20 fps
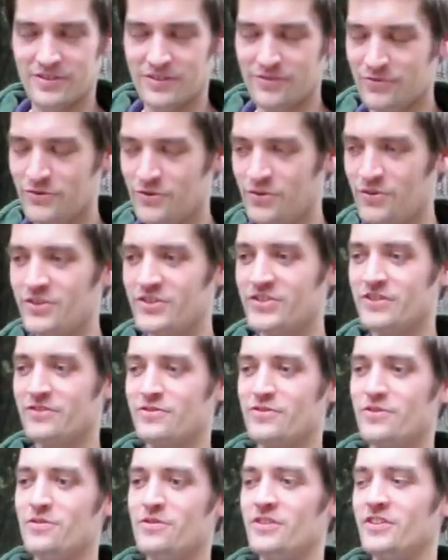Of course, of
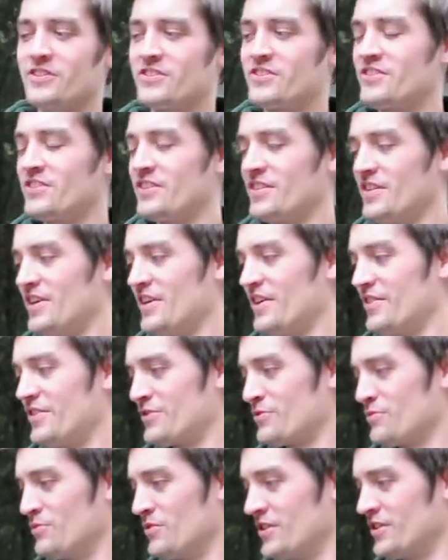course.
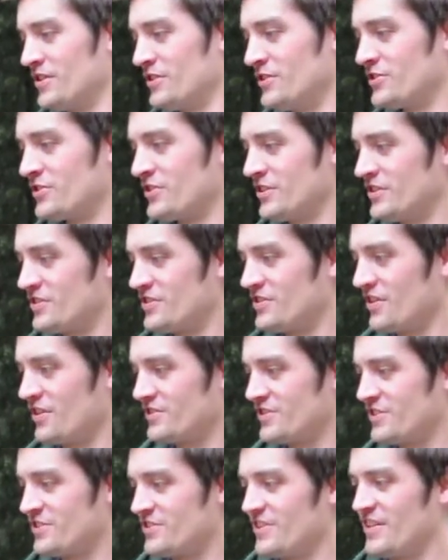This wood usually
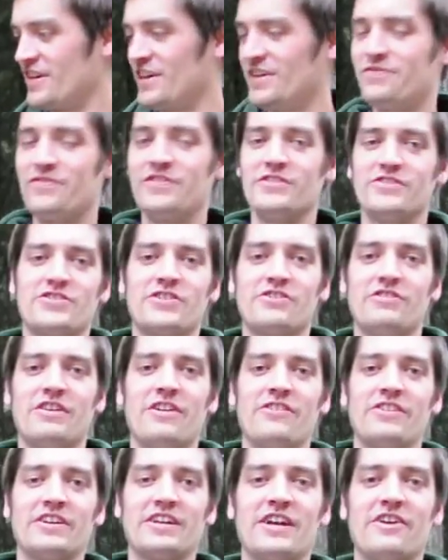starts its life in
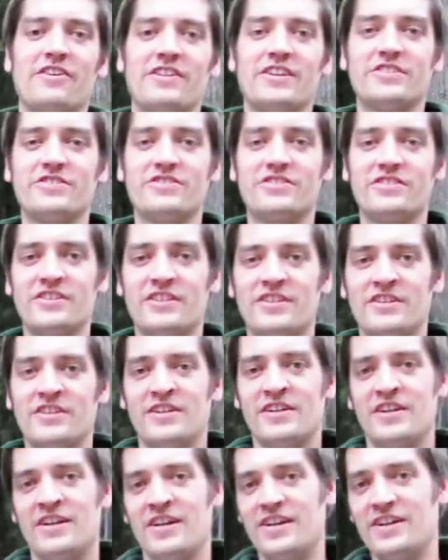surrounding areas.
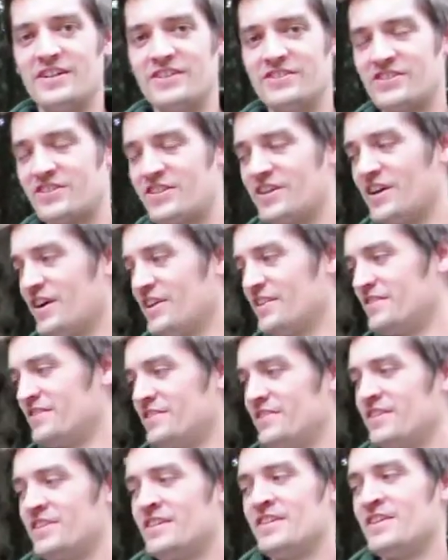It is cut,
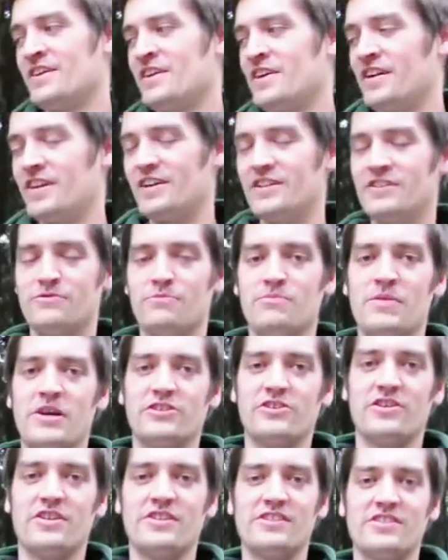it is
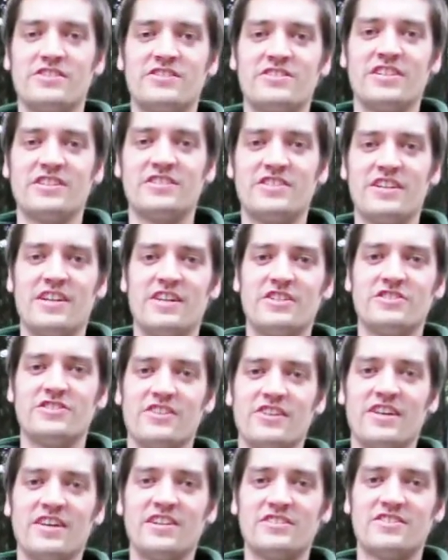measured into 16-inch
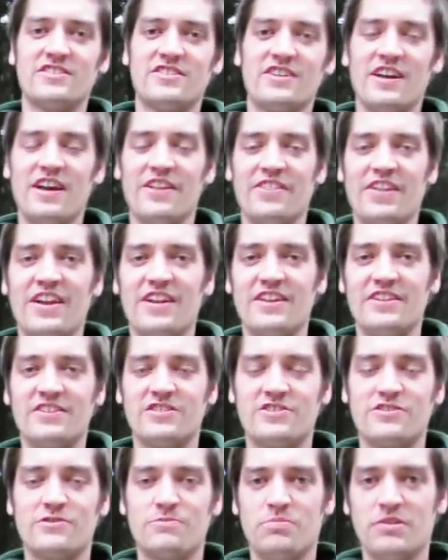lengths, and then it is
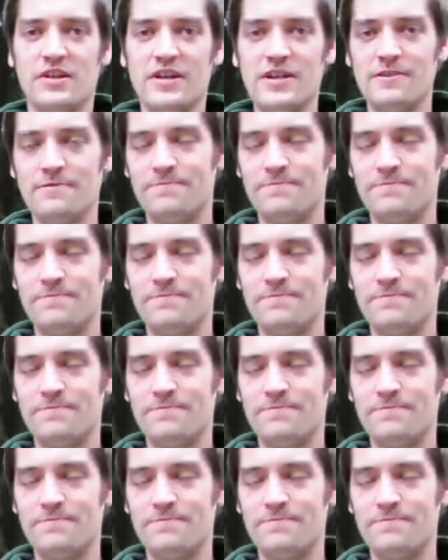split.